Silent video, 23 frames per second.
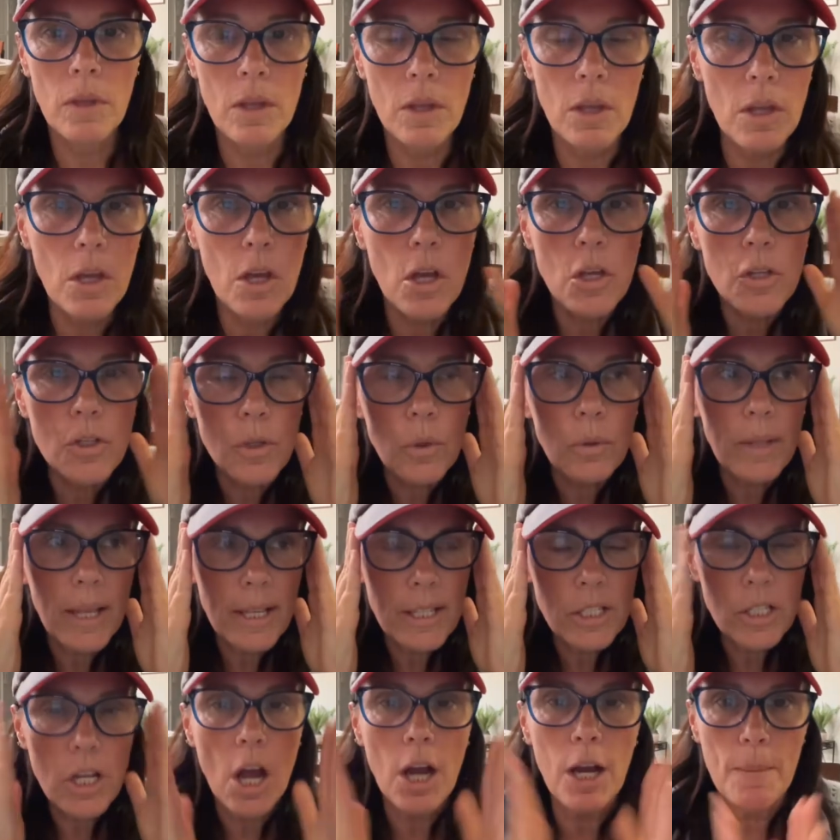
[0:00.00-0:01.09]
So let's
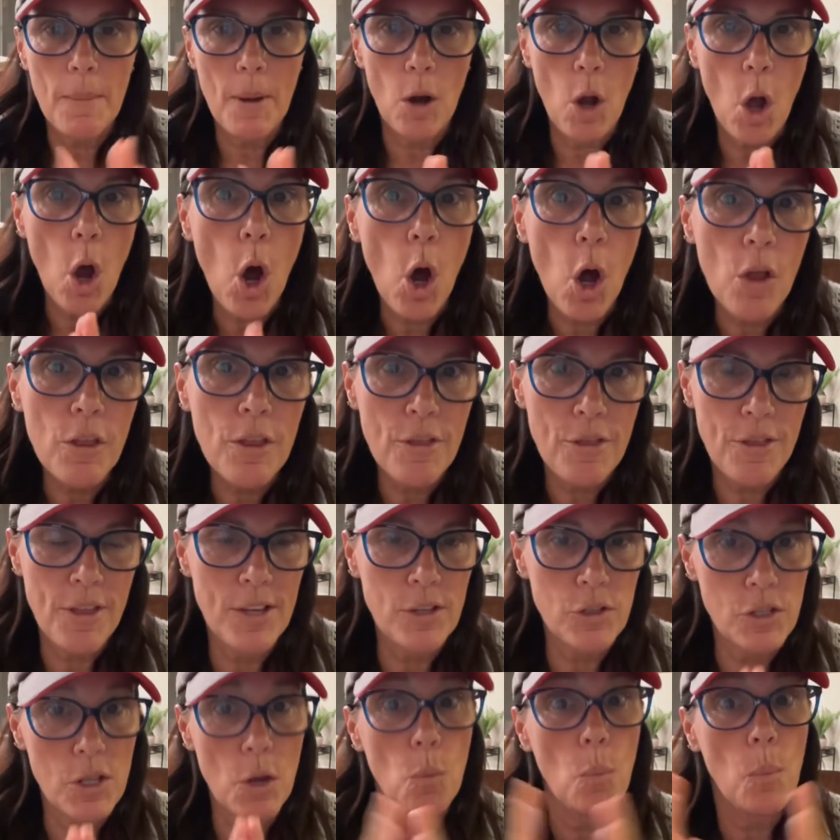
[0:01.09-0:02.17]
talk about all the things
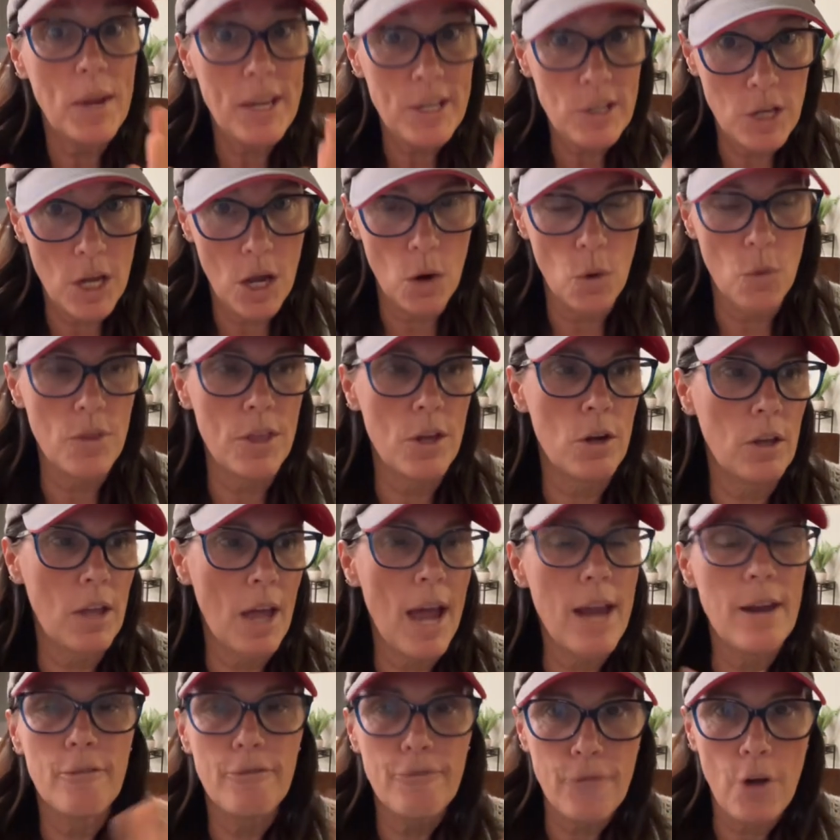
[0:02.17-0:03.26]
that we know that kind
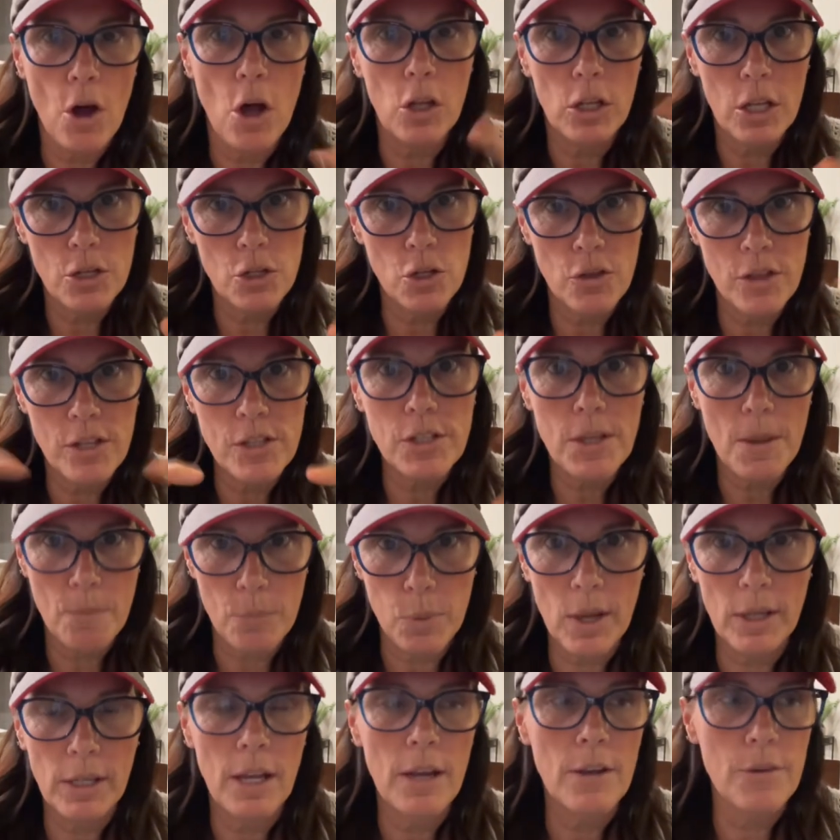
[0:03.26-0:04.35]
of fall under this
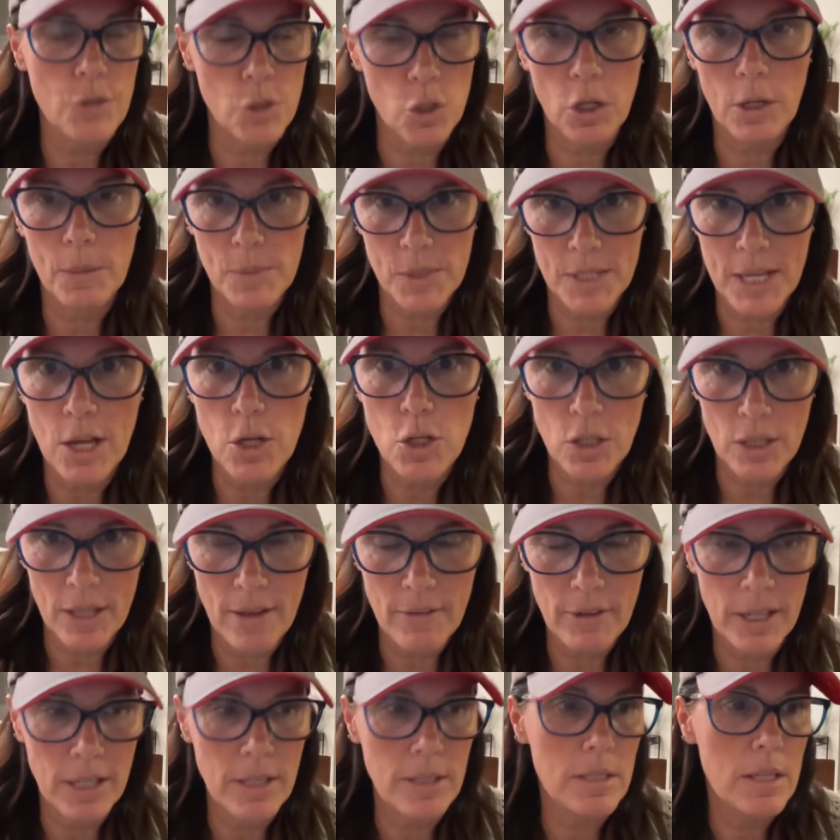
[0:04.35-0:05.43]
umbrella of circumstantial
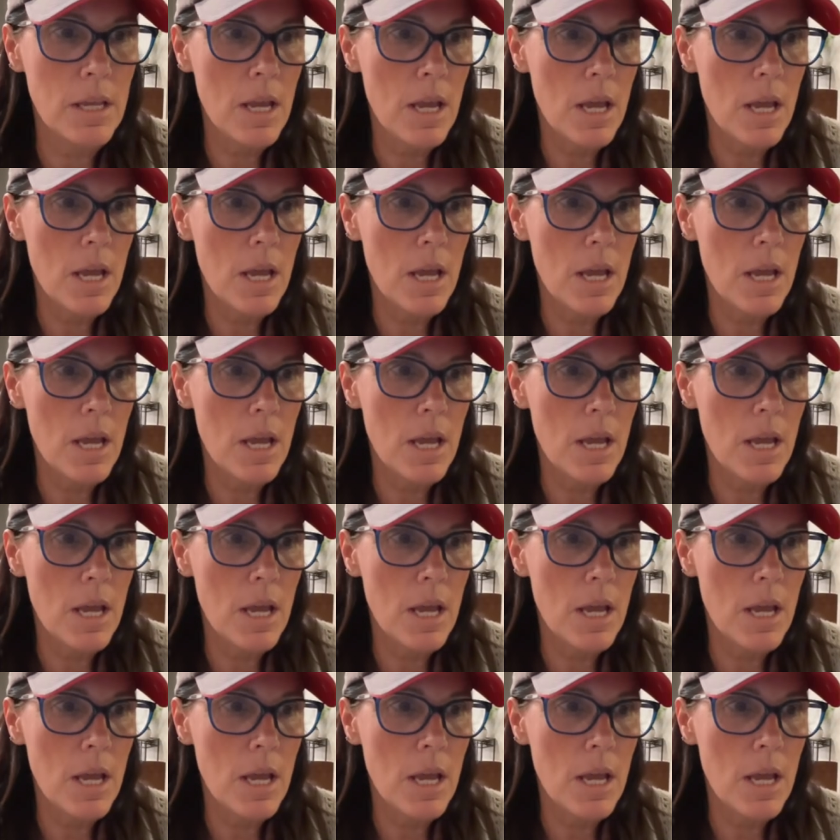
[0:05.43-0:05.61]
evidence.